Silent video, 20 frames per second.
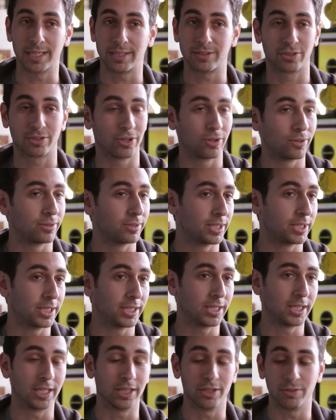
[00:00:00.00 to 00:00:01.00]
that's
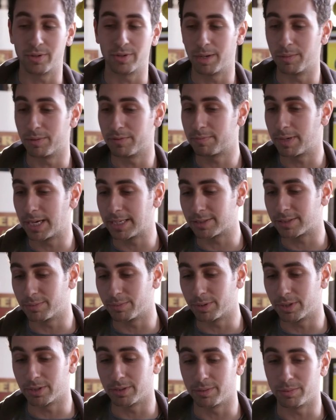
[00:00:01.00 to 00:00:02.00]
totally in the realm of
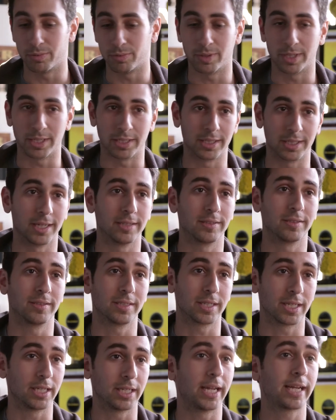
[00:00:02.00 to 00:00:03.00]
possibility. But what it does is
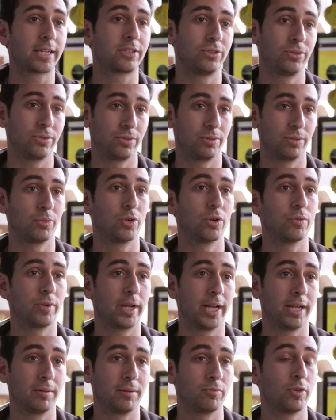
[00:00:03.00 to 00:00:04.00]
it connects you in a more
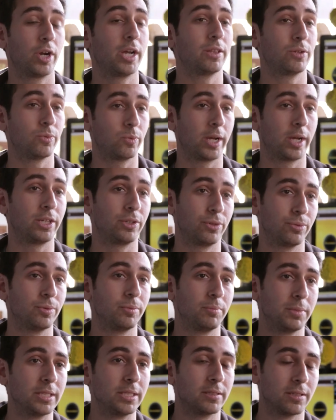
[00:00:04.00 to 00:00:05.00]
random way, the way you
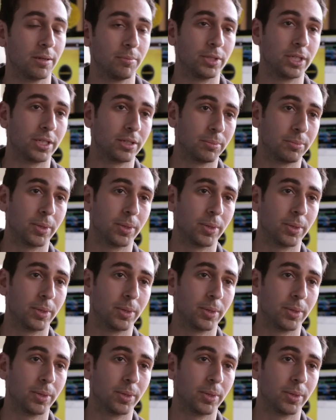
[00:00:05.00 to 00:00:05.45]
would meet somebody at a